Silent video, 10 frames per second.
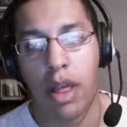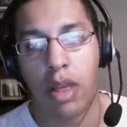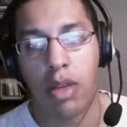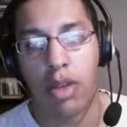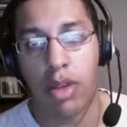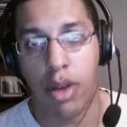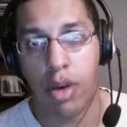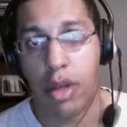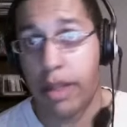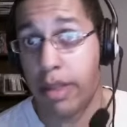
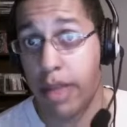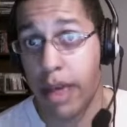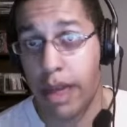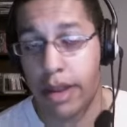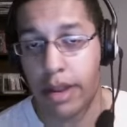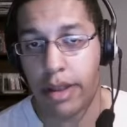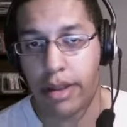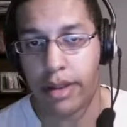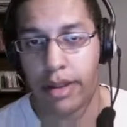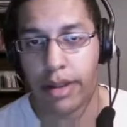so that's that.
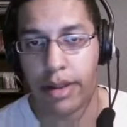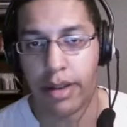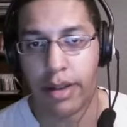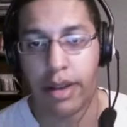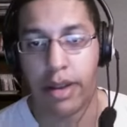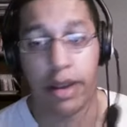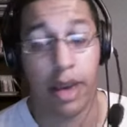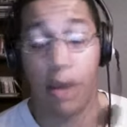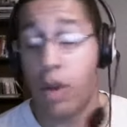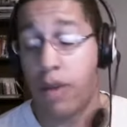
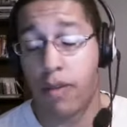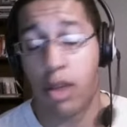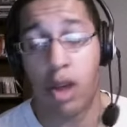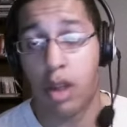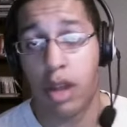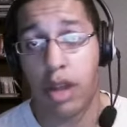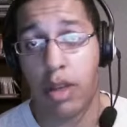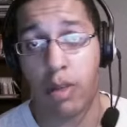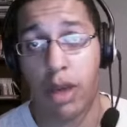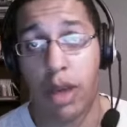Can't wait for the holiday
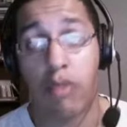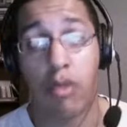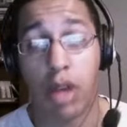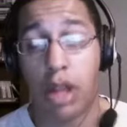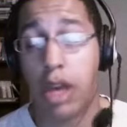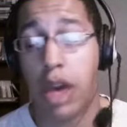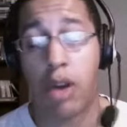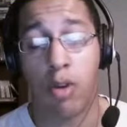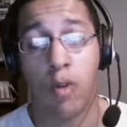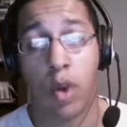next week. It really
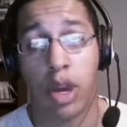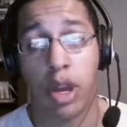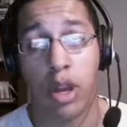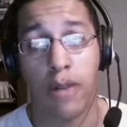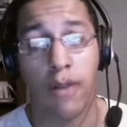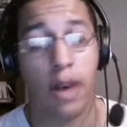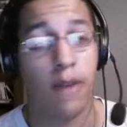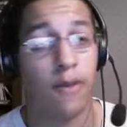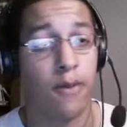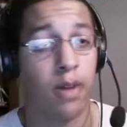can't come quick enough.
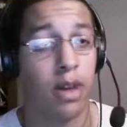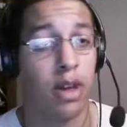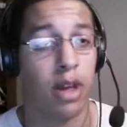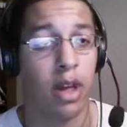I've uh,